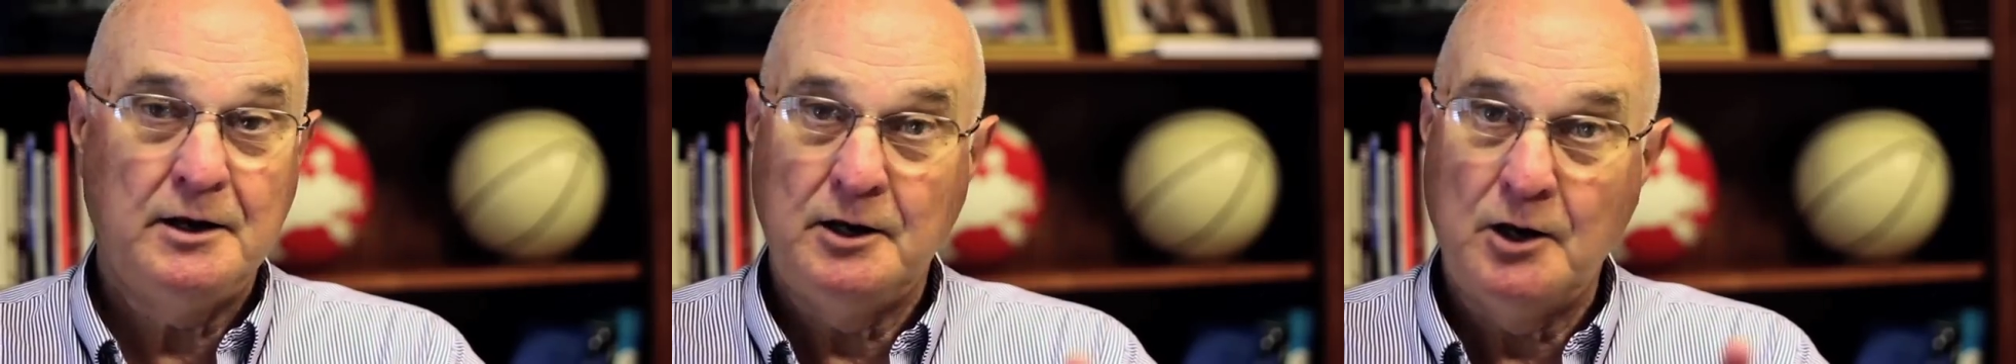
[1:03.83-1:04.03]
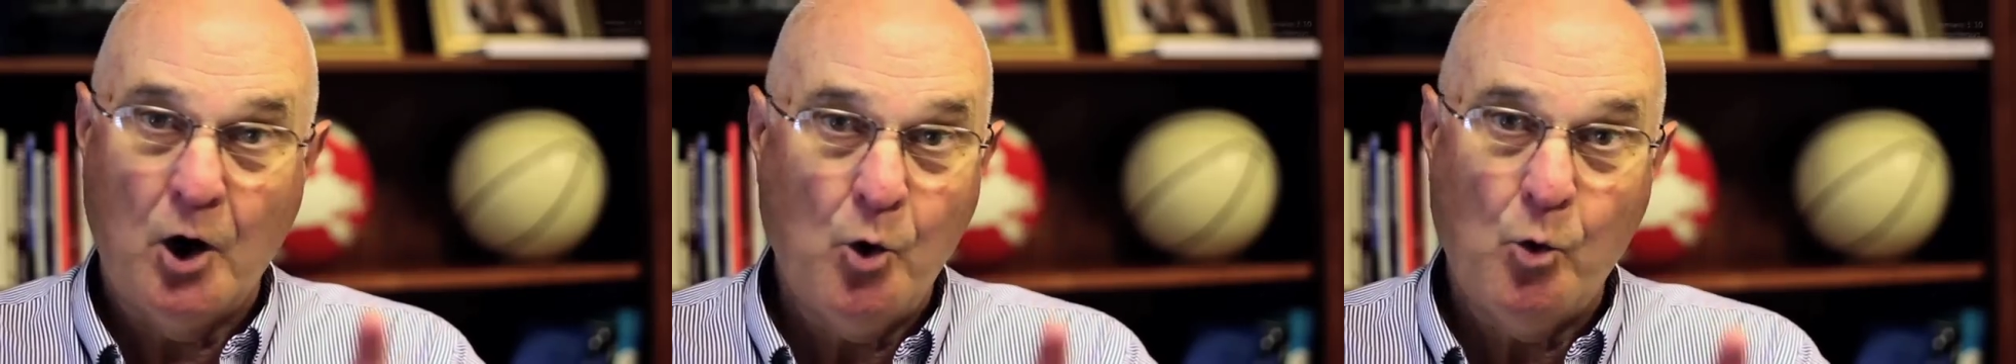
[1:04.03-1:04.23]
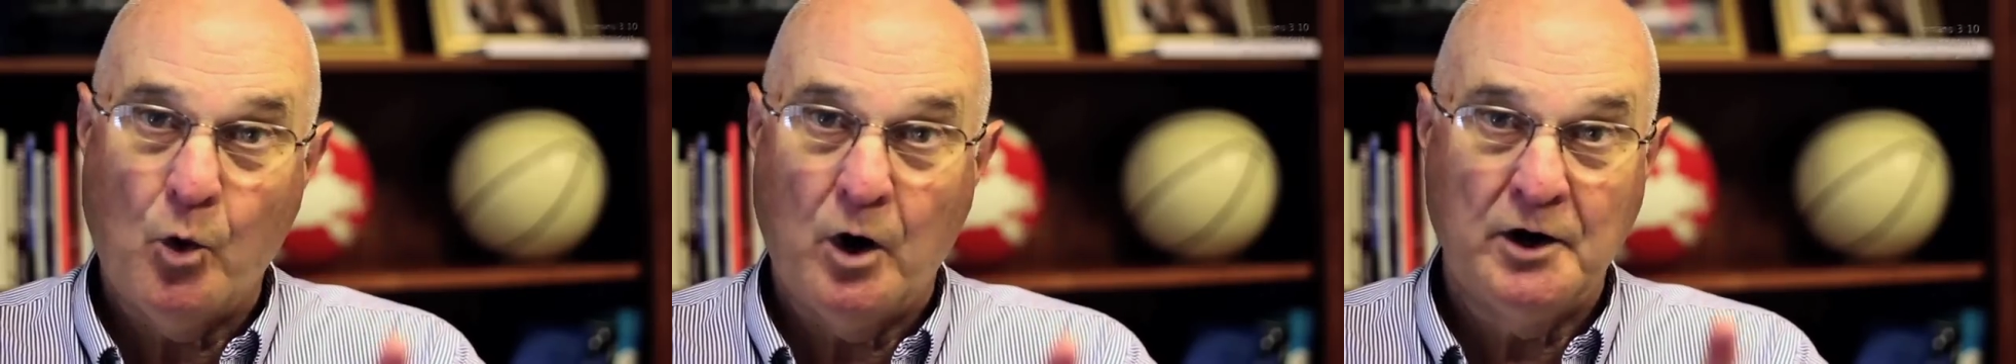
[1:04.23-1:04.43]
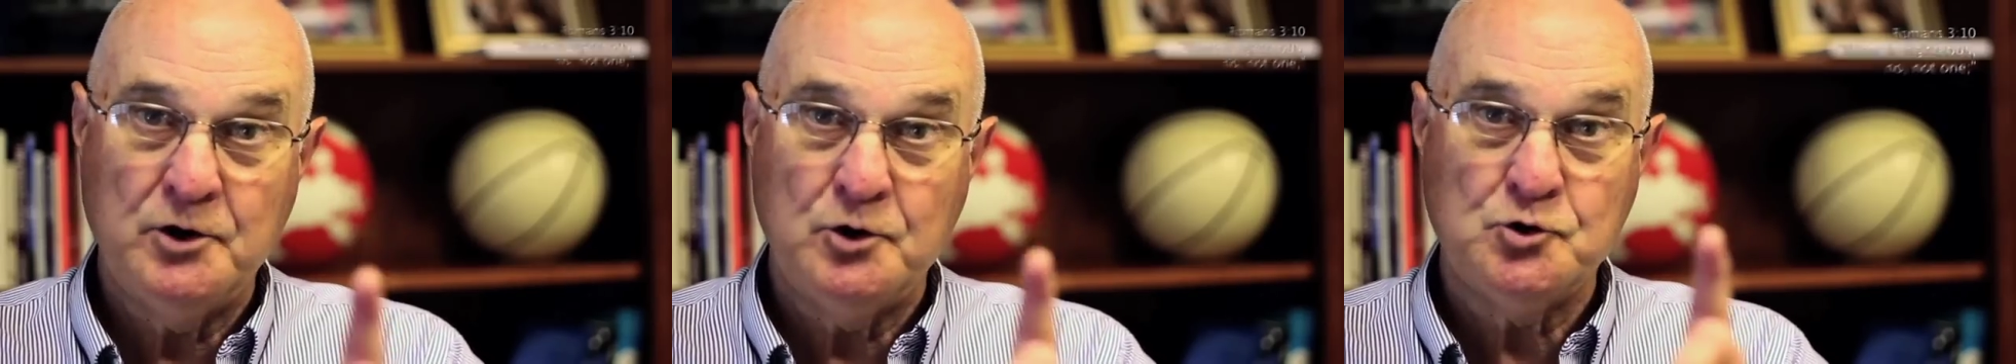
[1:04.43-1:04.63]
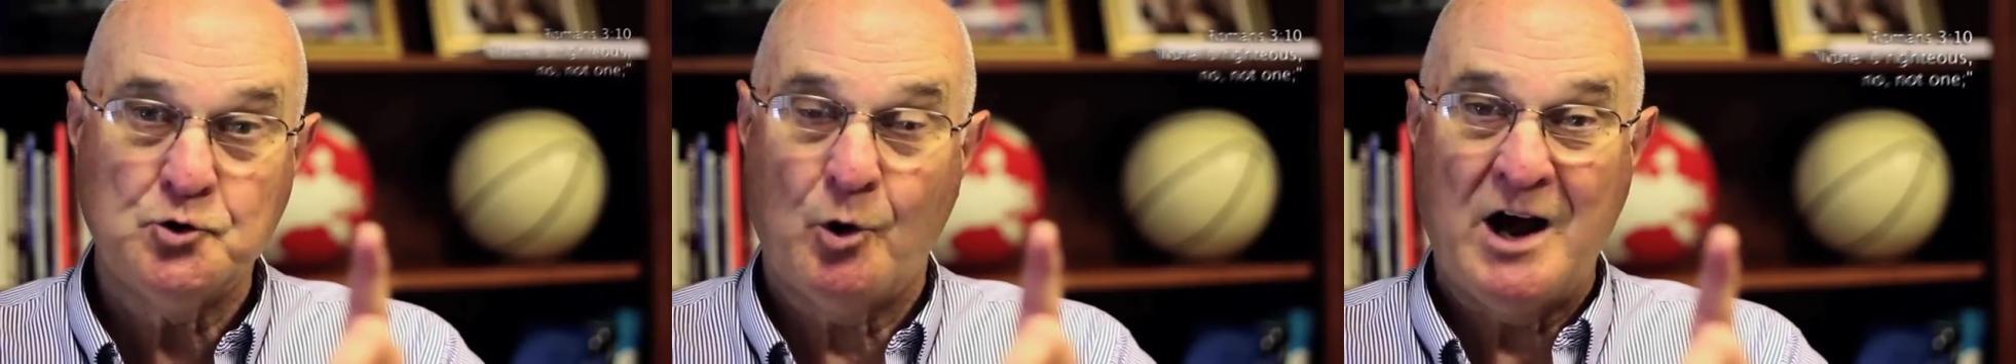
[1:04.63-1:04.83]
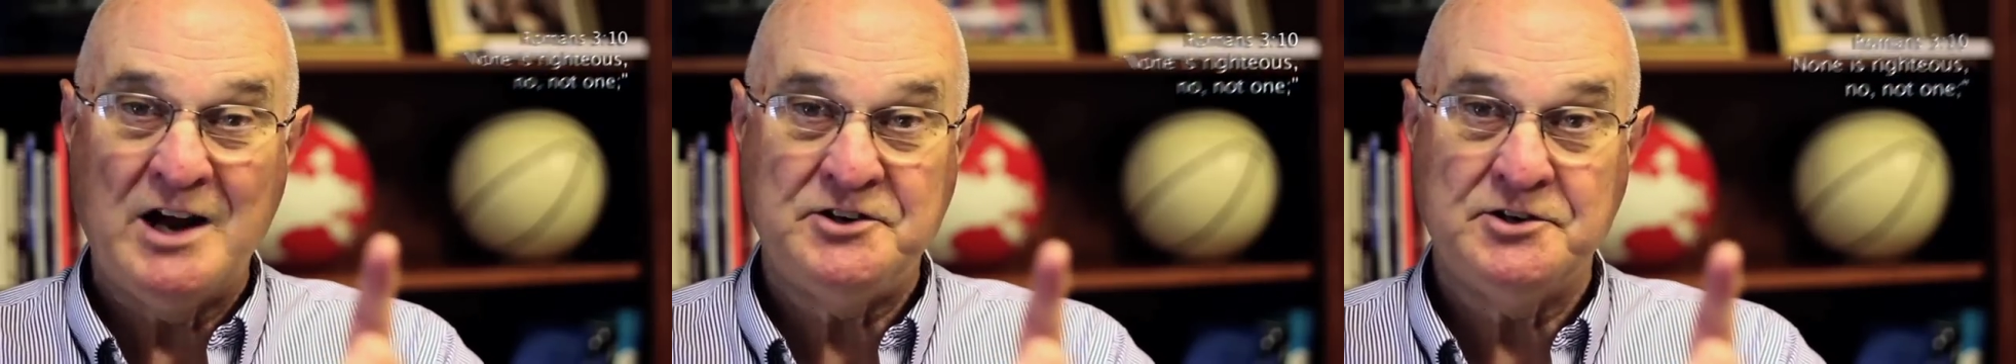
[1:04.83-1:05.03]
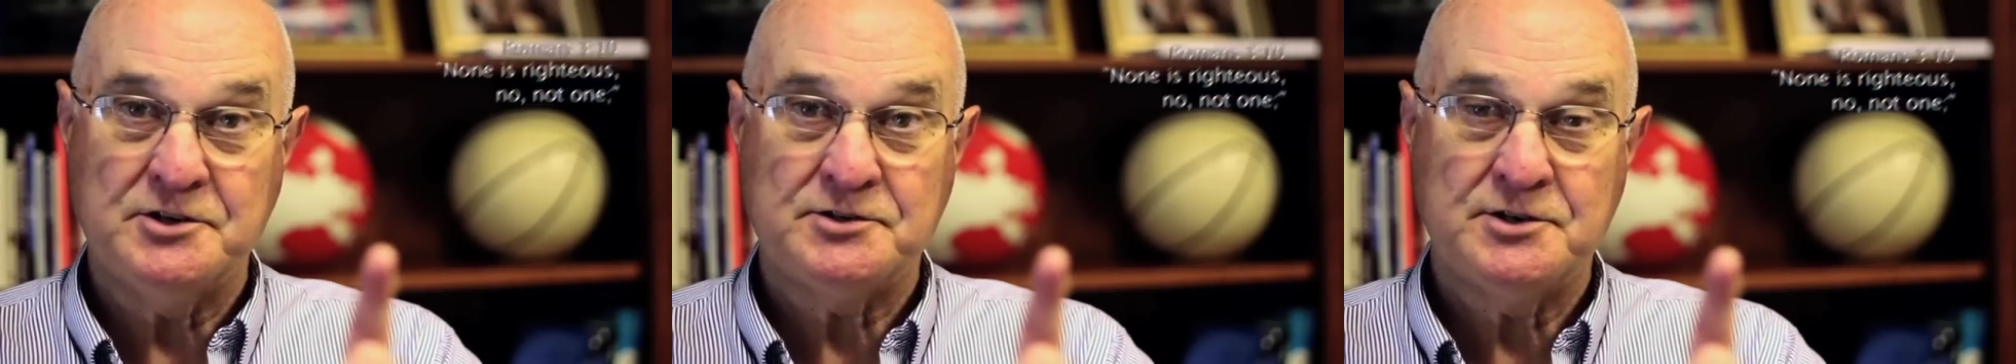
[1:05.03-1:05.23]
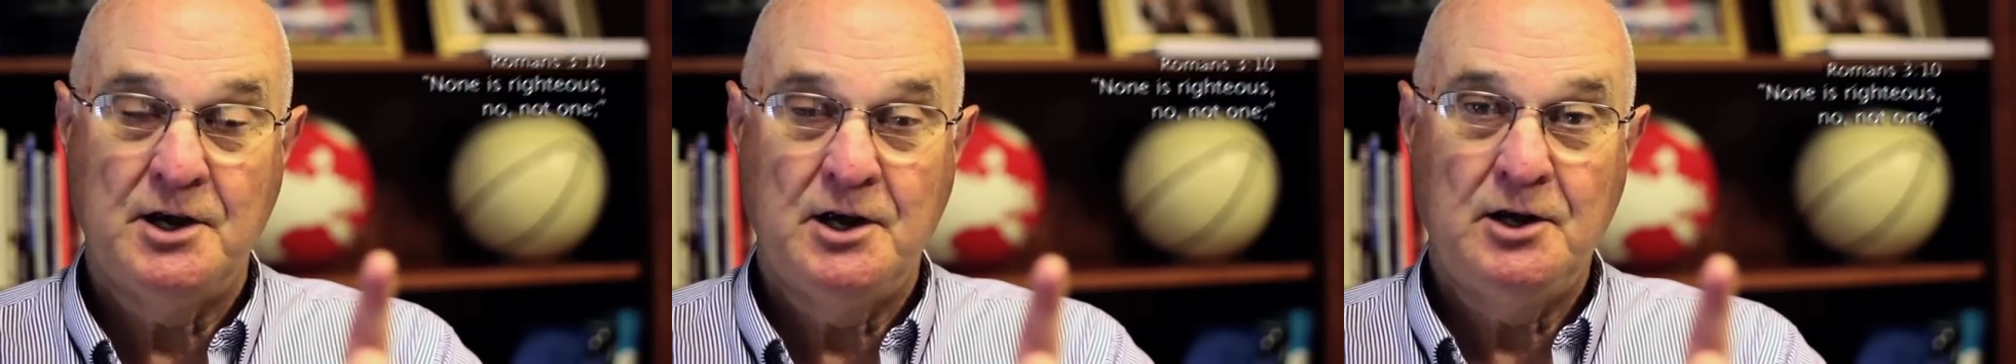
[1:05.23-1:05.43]
no one who's
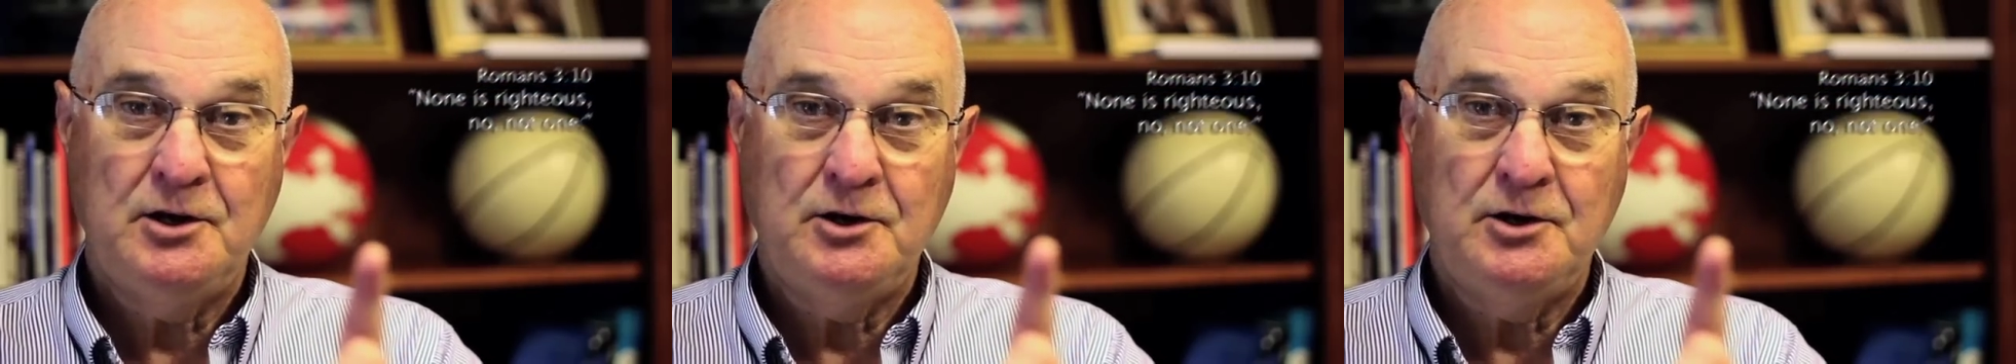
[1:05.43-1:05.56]
righteous,